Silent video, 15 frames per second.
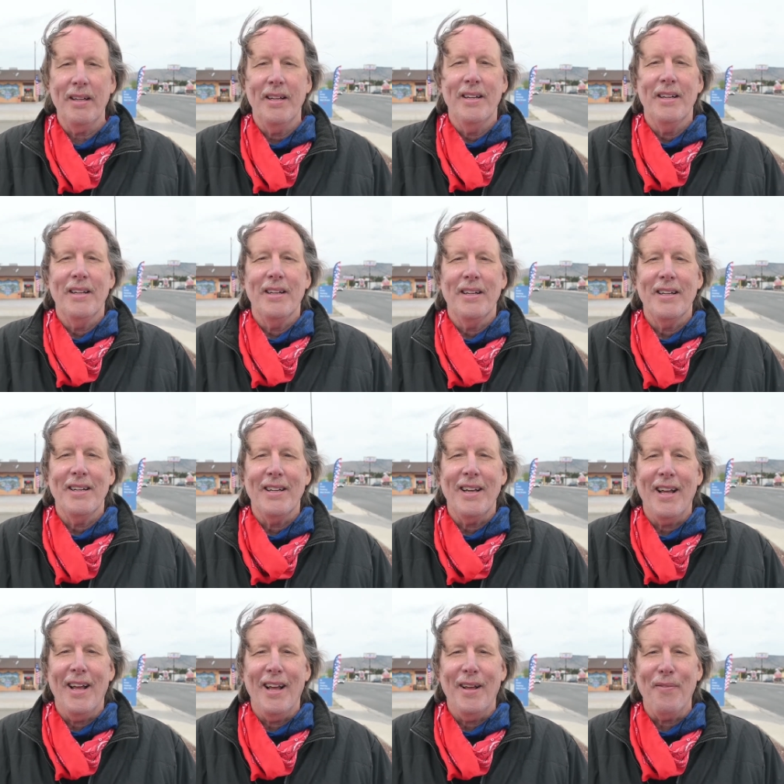
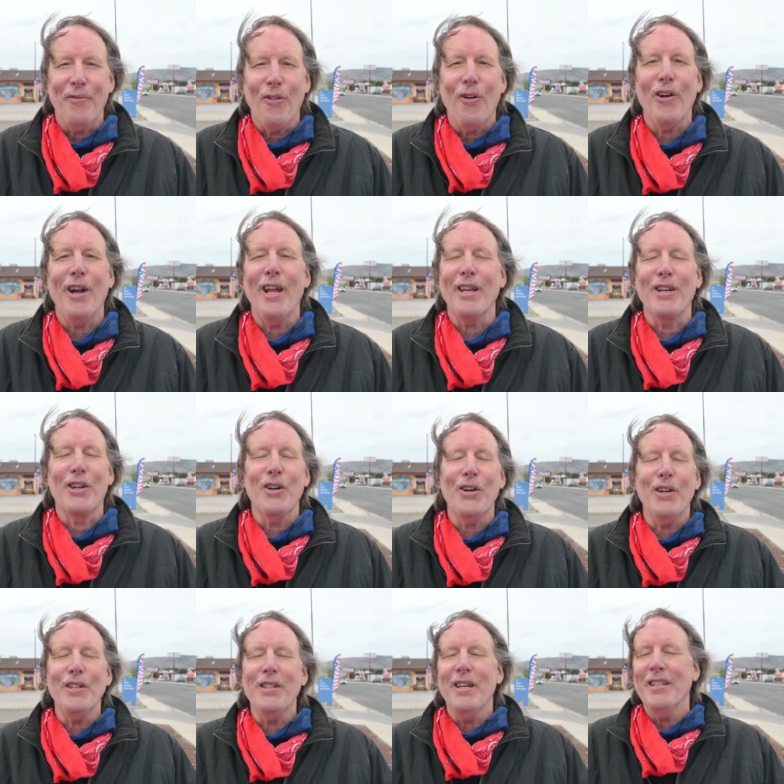uh, a, for a
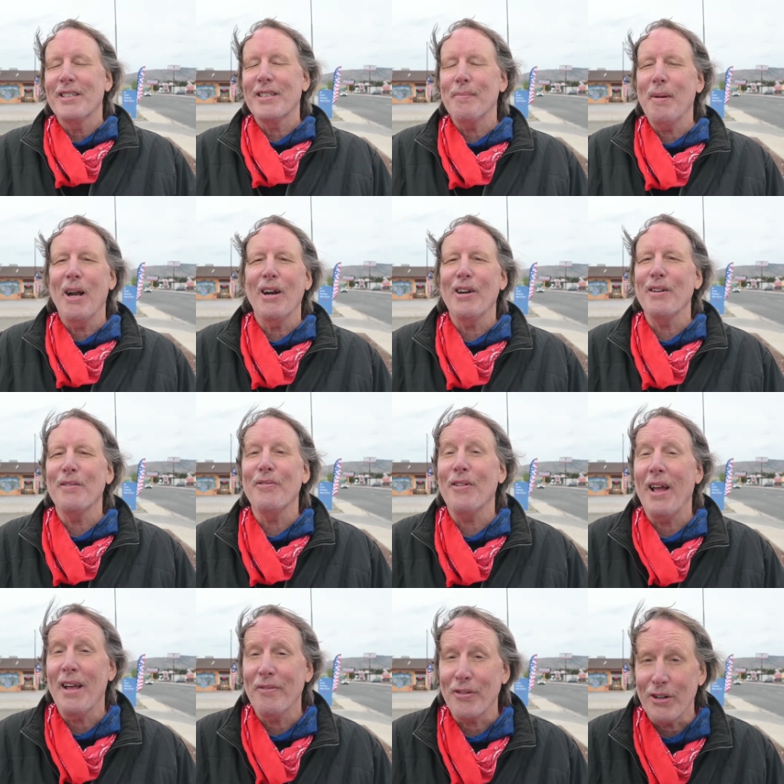good Samaritan
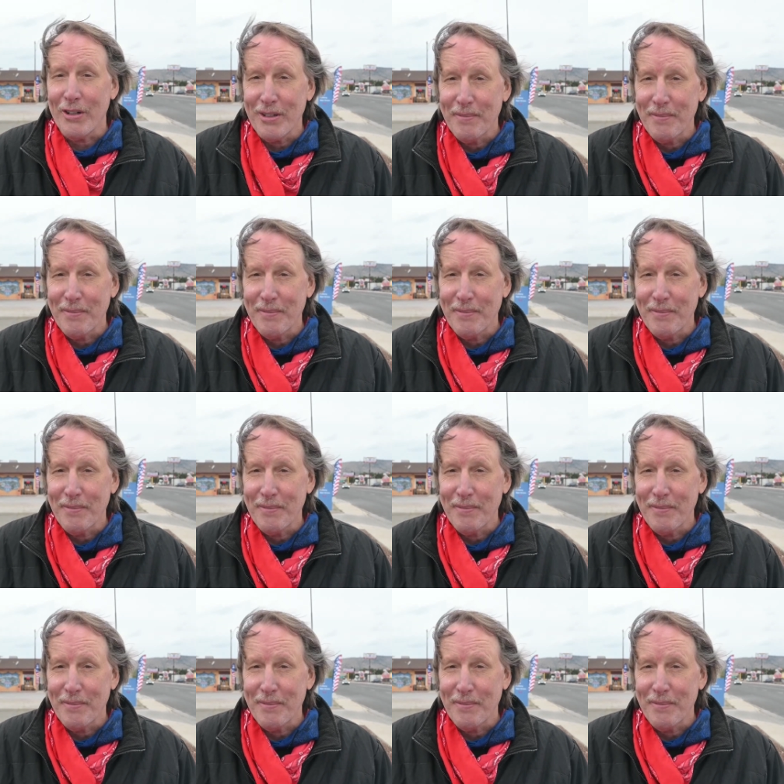favor.